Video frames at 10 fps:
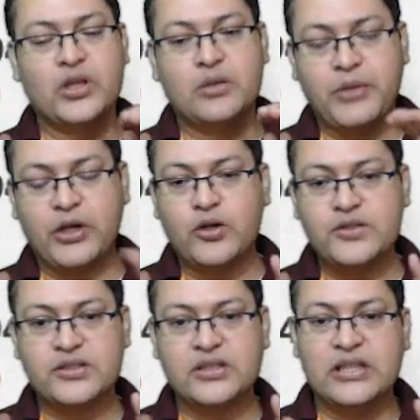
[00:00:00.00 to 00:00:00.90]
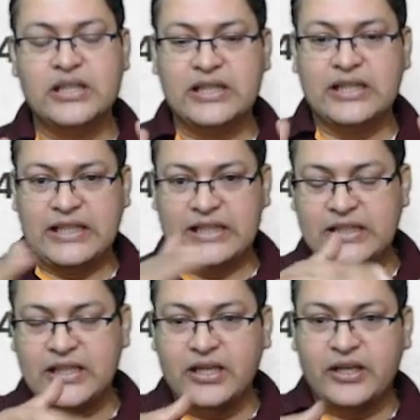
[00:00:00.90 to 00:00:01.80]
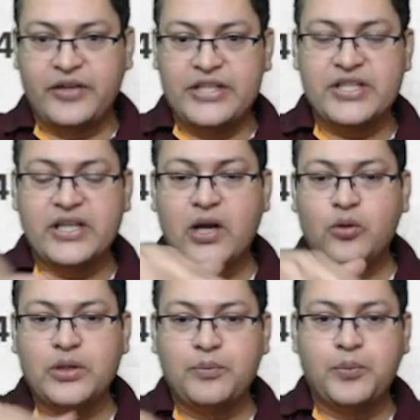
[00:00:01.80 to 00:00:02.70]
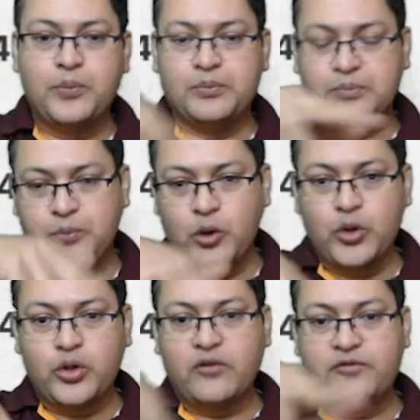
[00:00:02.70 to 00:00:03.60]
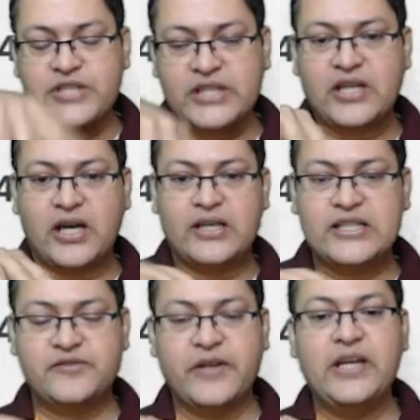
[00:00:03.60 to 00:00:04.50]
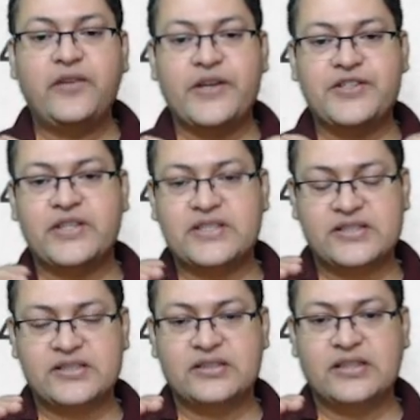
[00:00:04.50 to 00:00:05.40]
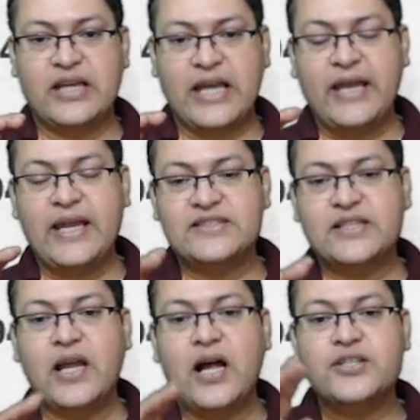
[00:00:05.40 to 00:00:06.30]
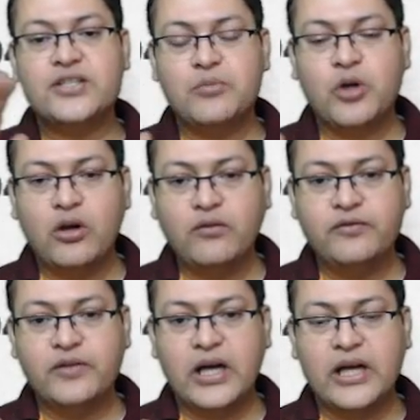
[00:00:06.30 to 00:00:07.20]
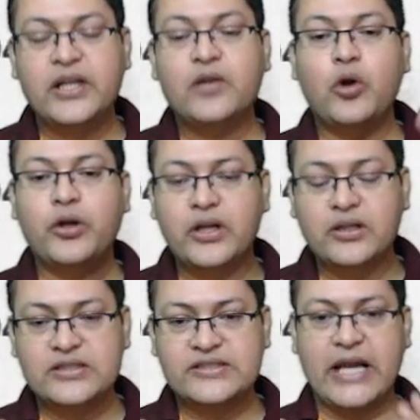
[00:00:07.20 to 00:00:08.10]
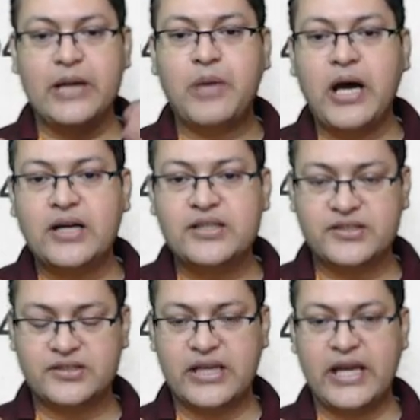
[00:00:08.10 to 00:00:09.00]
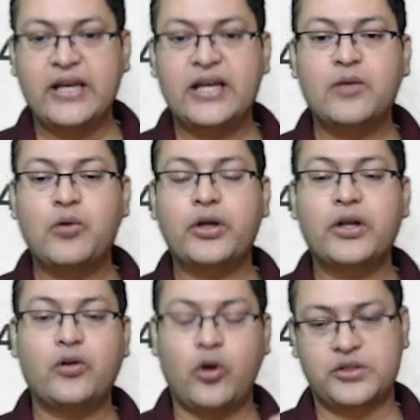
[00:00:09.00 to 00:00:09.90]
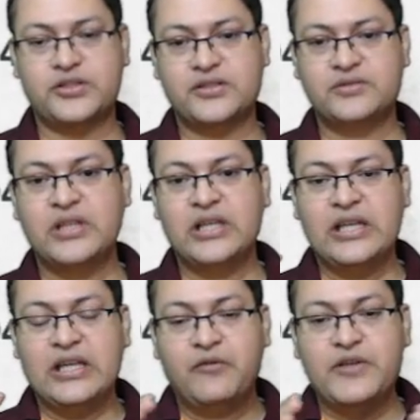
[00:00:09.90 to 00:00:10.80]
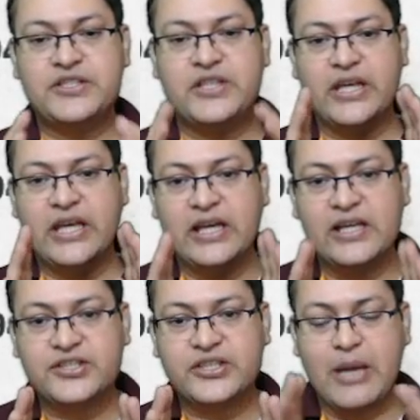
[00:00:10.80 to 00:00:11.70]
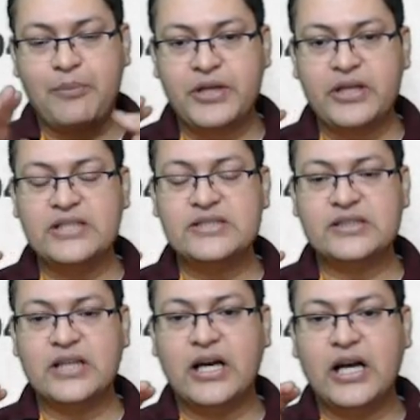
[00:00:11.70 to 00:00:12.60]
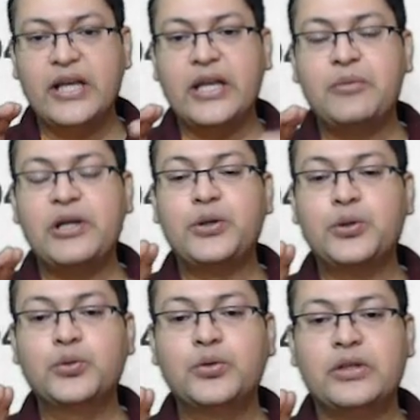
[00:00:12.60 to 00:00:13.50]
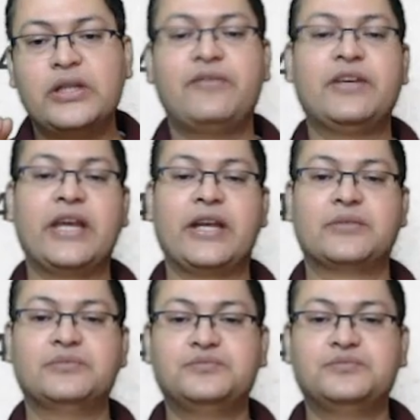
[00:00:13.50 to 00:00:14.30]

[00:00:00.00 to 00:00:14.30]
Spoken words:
Because the region around the port of Jeddah is very treacherous and has a large number of underwater sandbars and underwater rocks, which the English captain is unable to navigate.